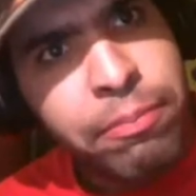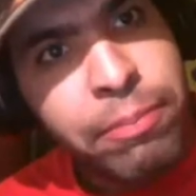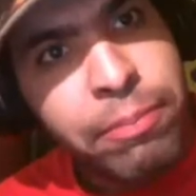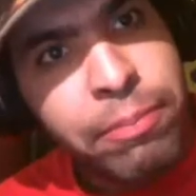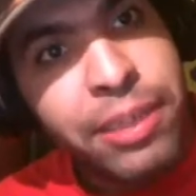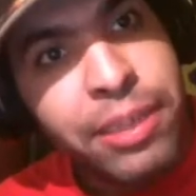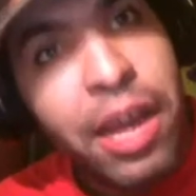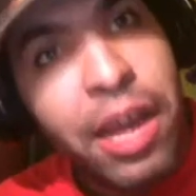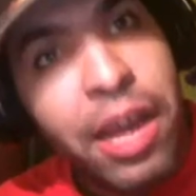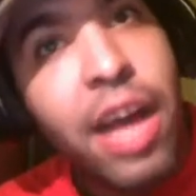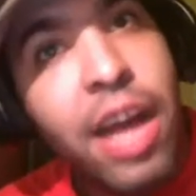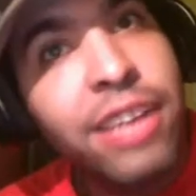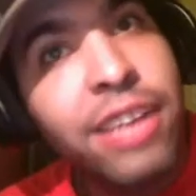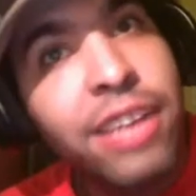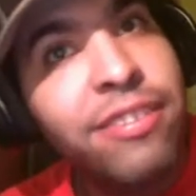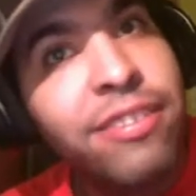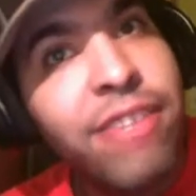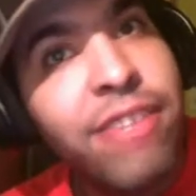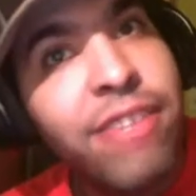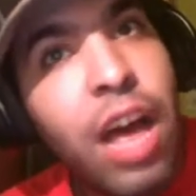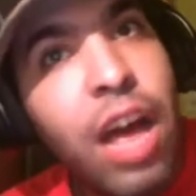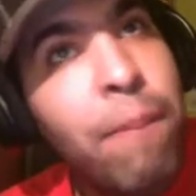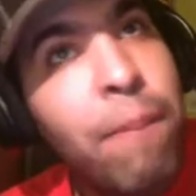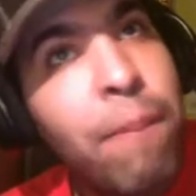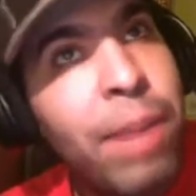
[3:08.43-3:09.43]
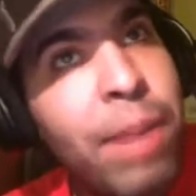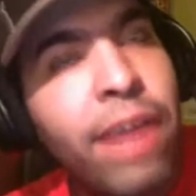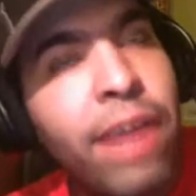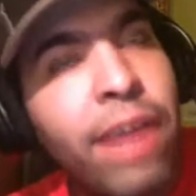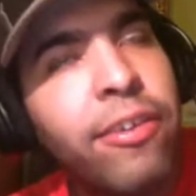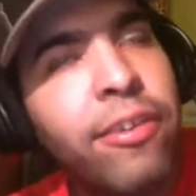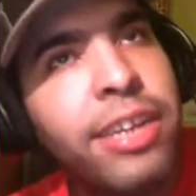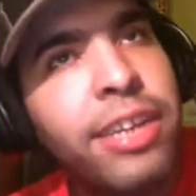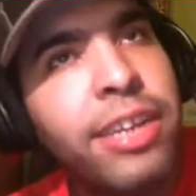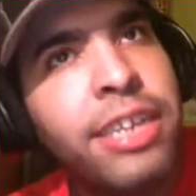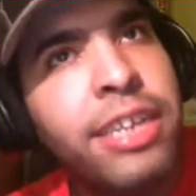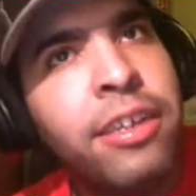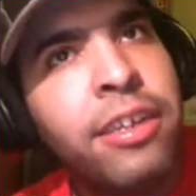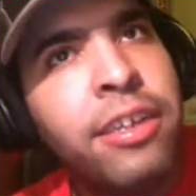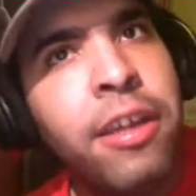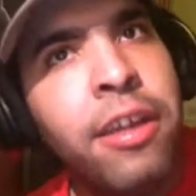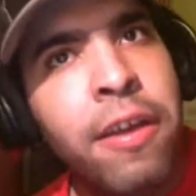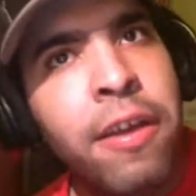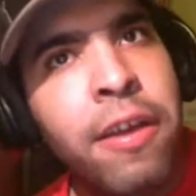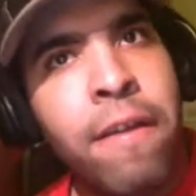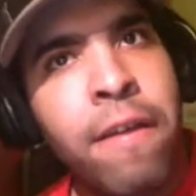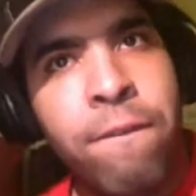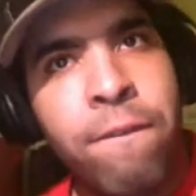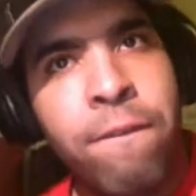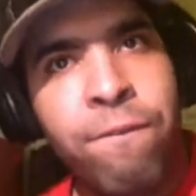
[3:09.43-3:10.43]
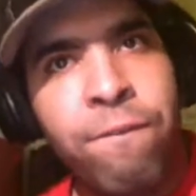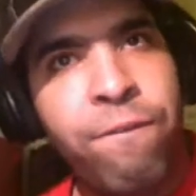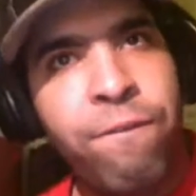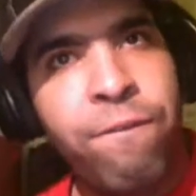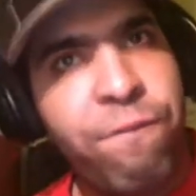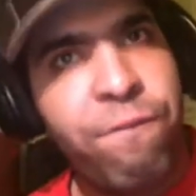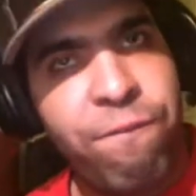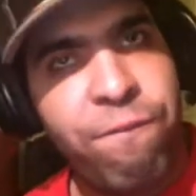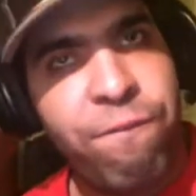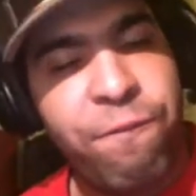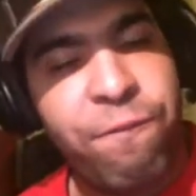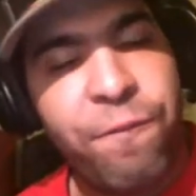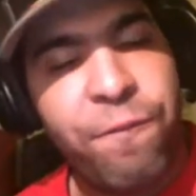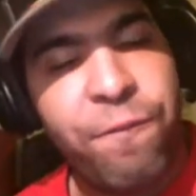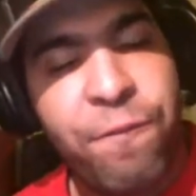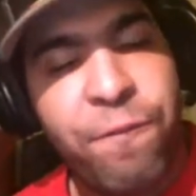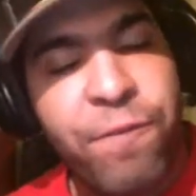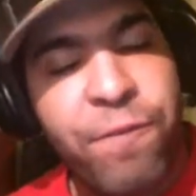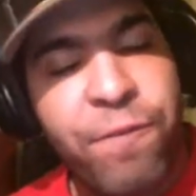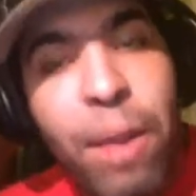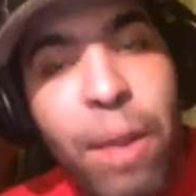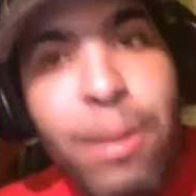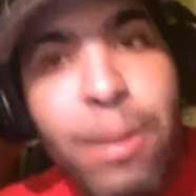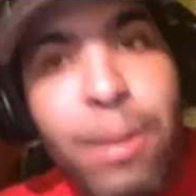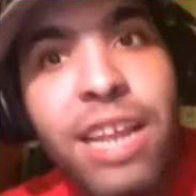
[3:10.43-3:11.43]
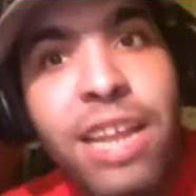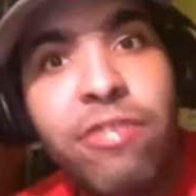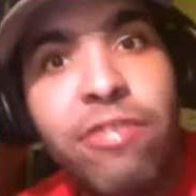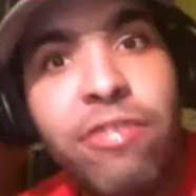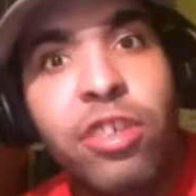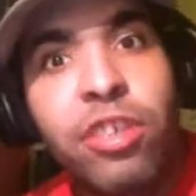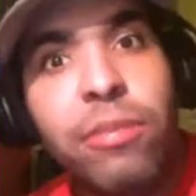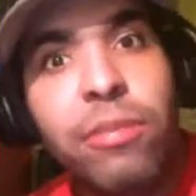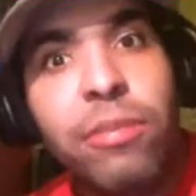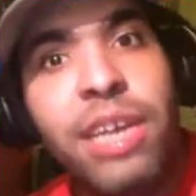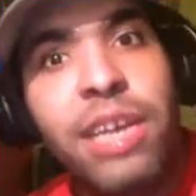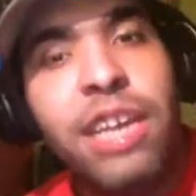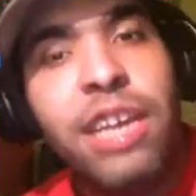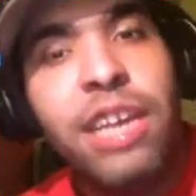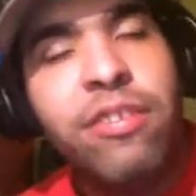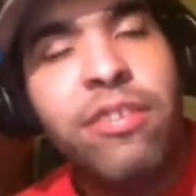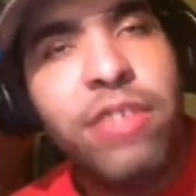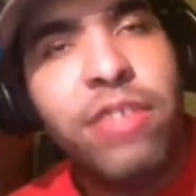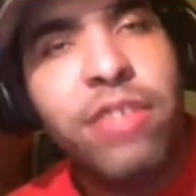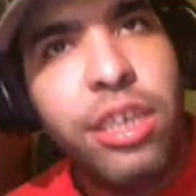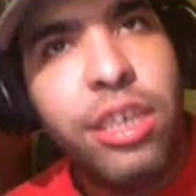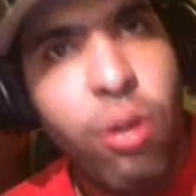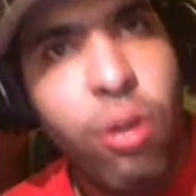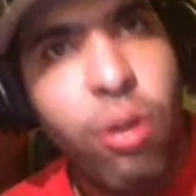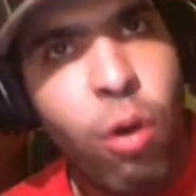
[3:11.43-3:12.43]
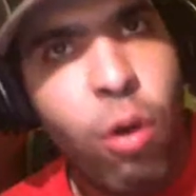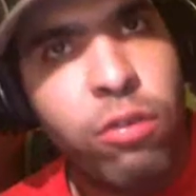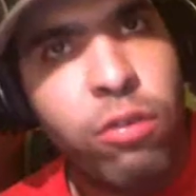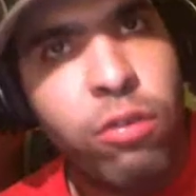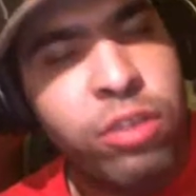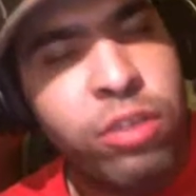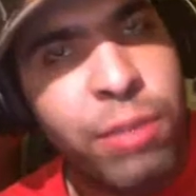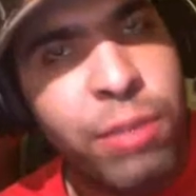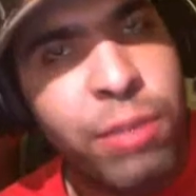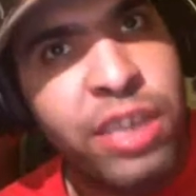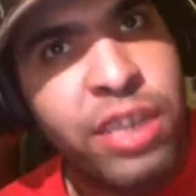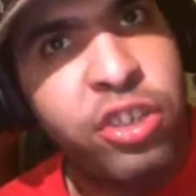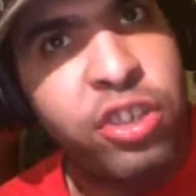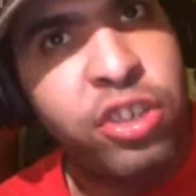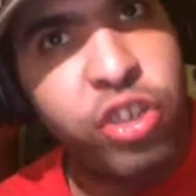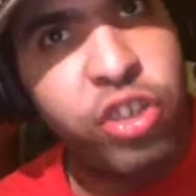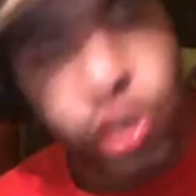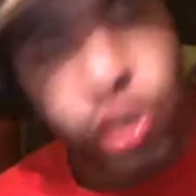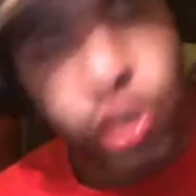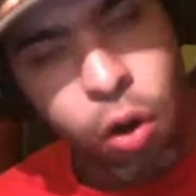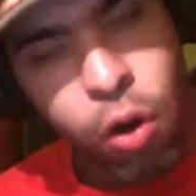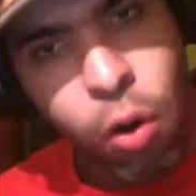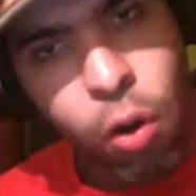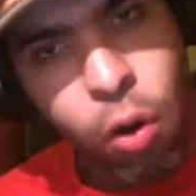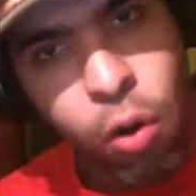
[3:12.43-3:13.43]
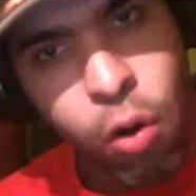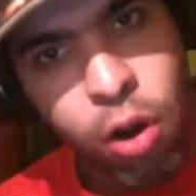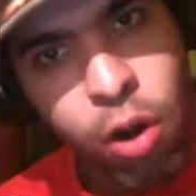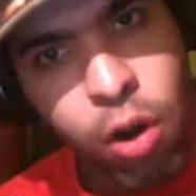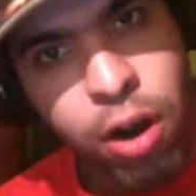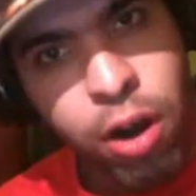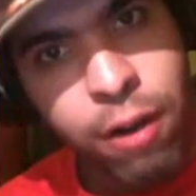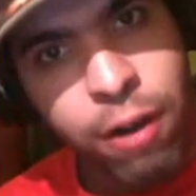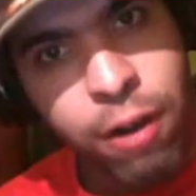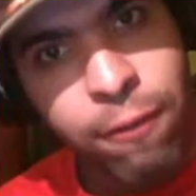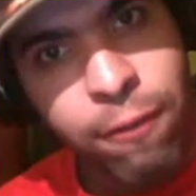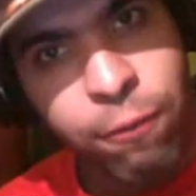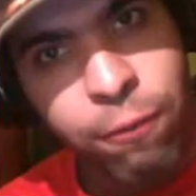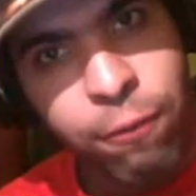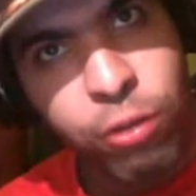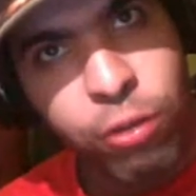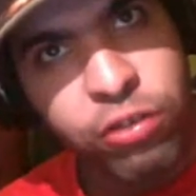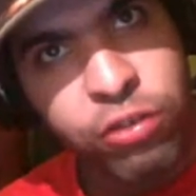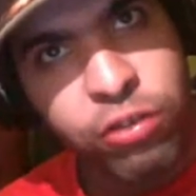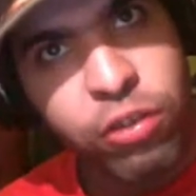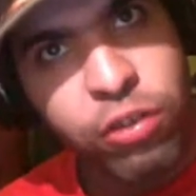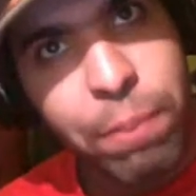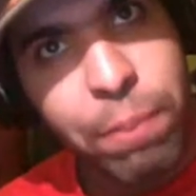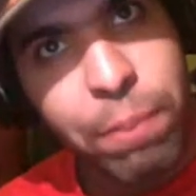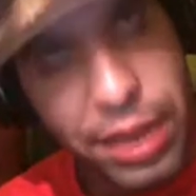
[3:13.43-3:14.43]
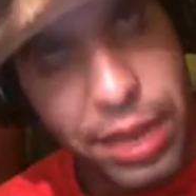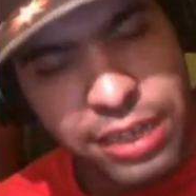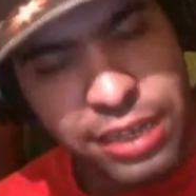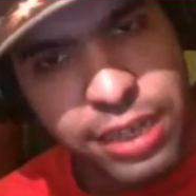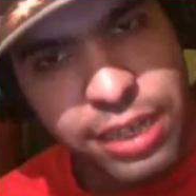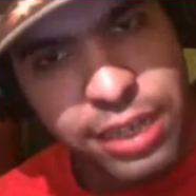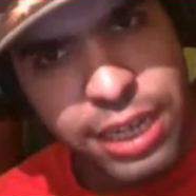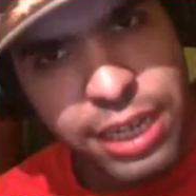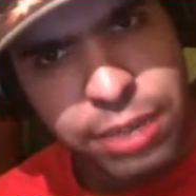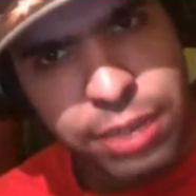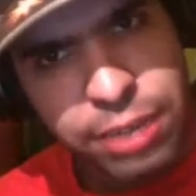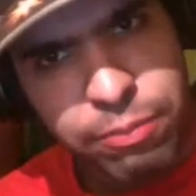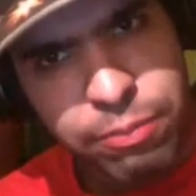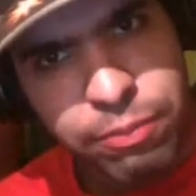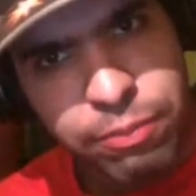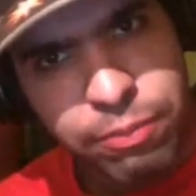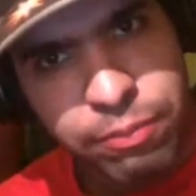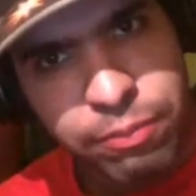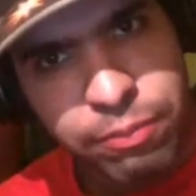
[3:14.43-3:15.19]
Because, apparently, feminism is the ultimate cure for stupidity.